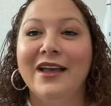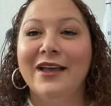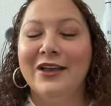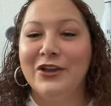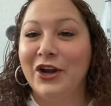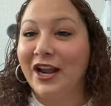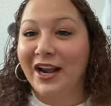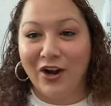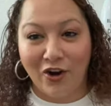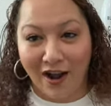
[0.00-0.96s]
You're gonna
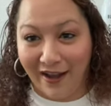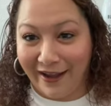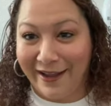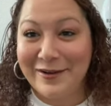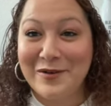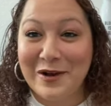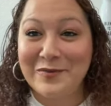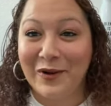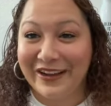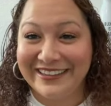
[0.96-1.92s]
cry at one
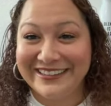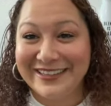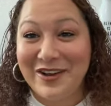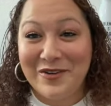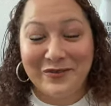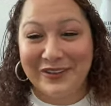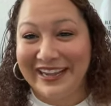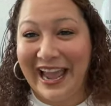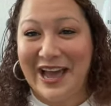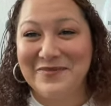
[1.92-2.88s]
point, hopefully
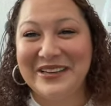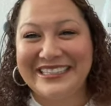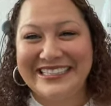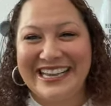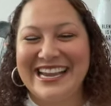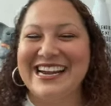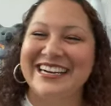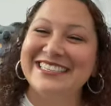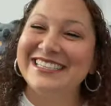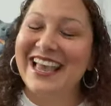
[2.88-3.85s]
happy
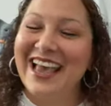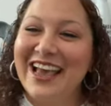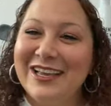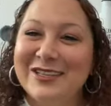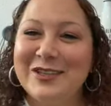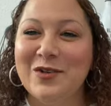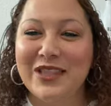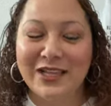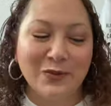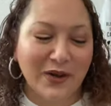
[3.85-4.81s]
tears. So
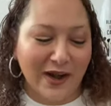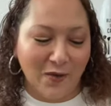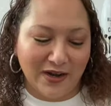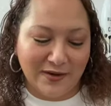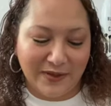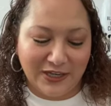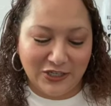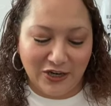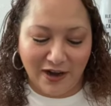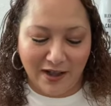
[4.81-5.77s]
that's what I wanted to make
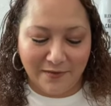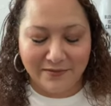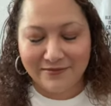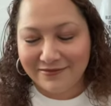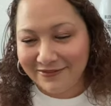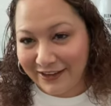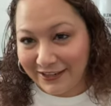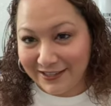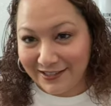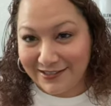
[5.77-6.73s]
sure. I'm very
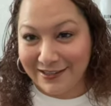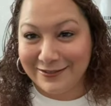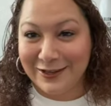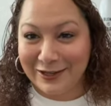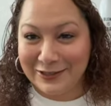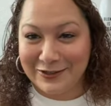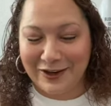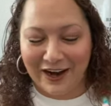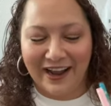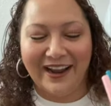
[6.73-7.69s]
sensitive, so I do
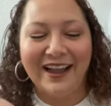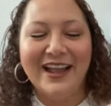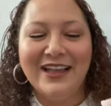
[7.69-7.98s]
cry.